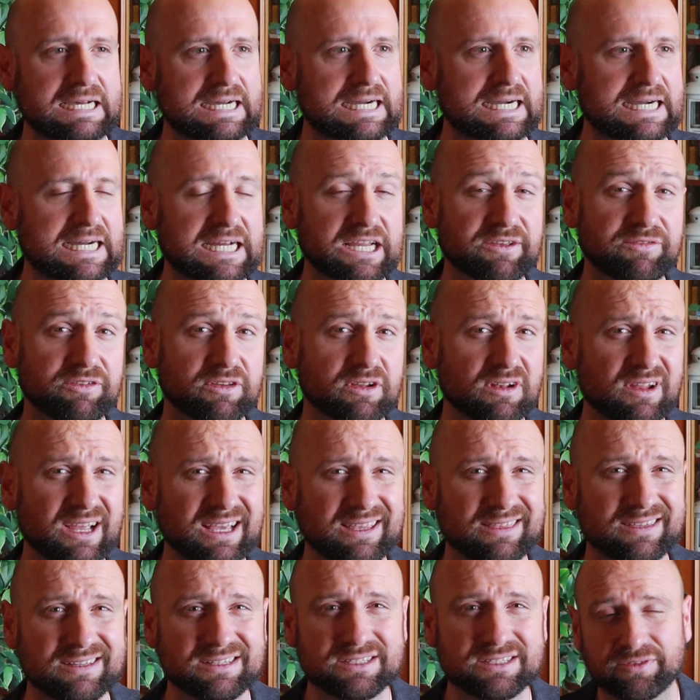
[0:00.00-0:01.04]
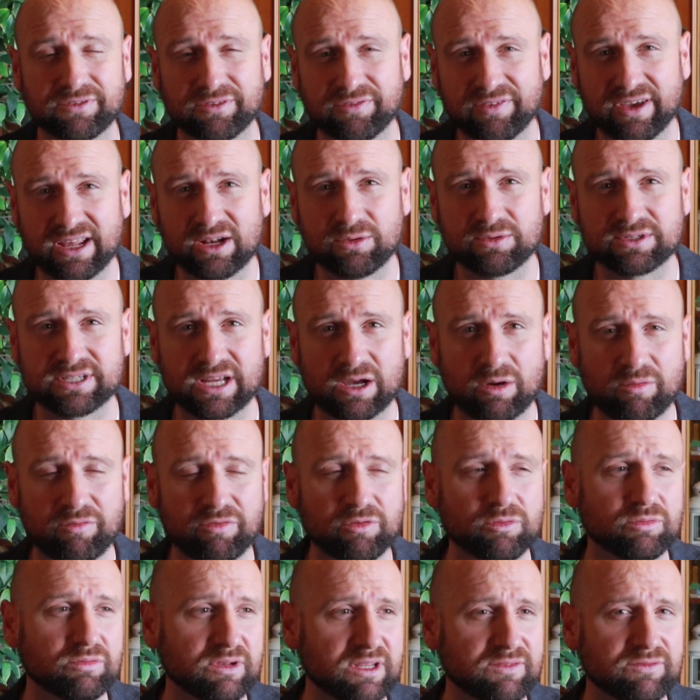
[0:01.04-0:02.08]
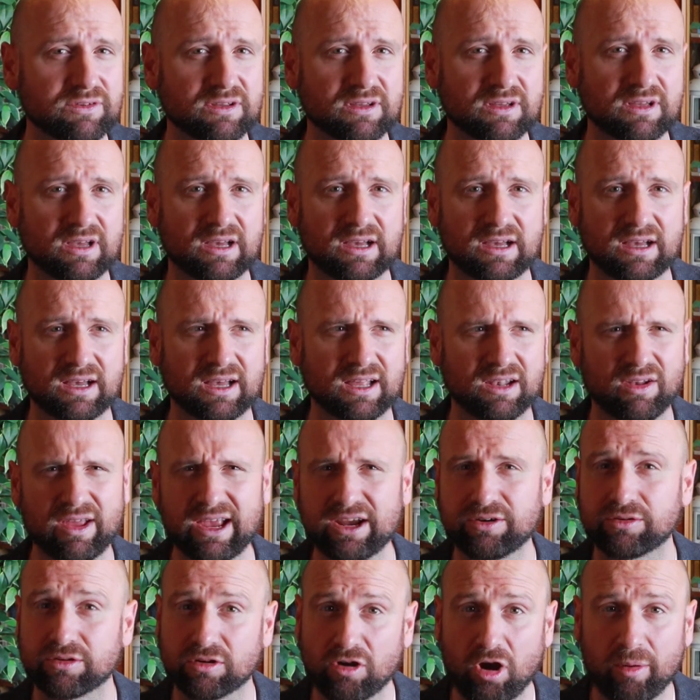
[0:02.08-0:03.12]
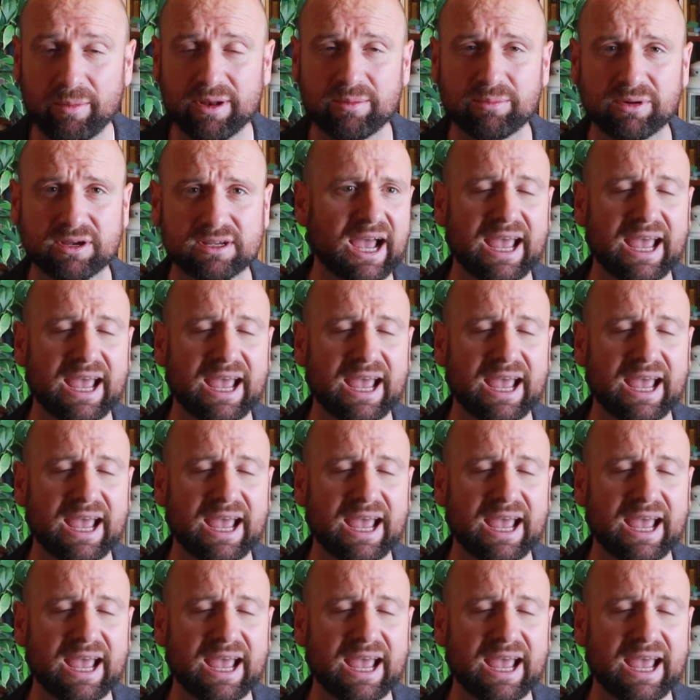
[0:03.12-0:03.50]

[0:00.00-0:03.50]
If you like if you found it was helpful, leave a like or a comment,